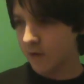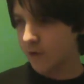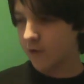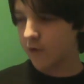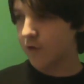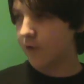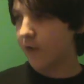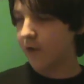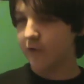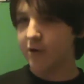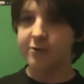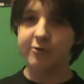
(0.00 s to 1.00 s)
it's sort of
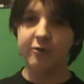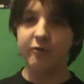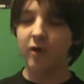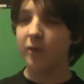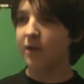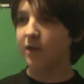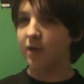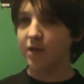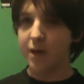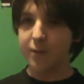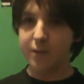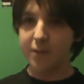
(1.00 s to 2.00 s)
like you're actually living the
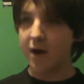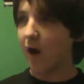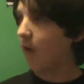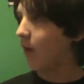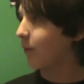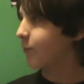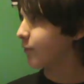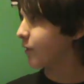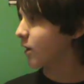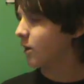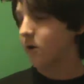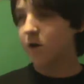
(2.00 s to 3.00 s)
zombie apocalypse,
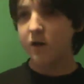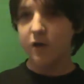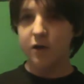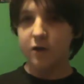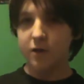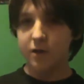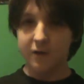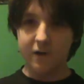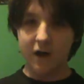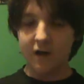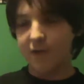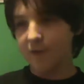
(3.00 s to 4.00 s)
where you
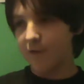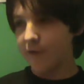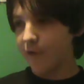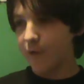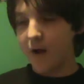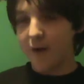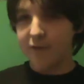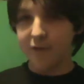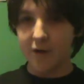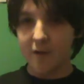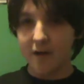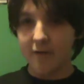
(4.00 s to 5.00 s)
constantly do have to
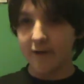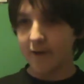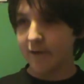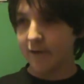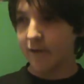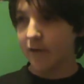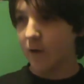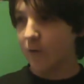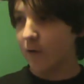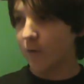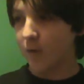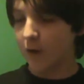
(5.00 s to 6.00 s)
go out and go
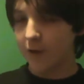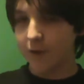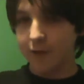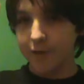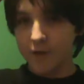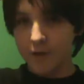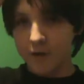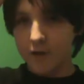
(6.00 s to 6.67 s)
on runs